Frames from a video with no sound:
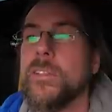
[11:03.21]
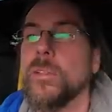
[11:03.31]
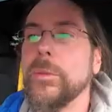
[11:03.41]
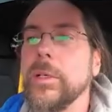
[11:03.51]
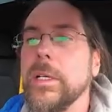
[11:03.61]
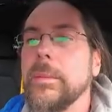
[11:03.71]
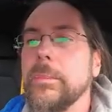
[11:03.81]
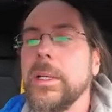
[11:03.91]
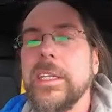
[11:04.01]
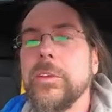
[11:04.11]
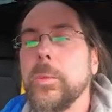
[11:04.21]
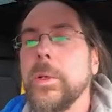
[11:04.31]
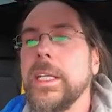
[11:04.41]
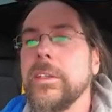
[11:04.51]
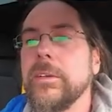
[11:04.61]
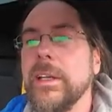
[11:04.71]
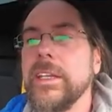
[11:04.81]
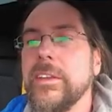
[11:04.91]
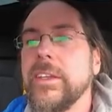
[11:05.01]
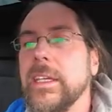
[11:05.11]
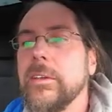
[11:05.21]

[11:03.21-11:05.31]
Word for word: too, when there's wind or anything.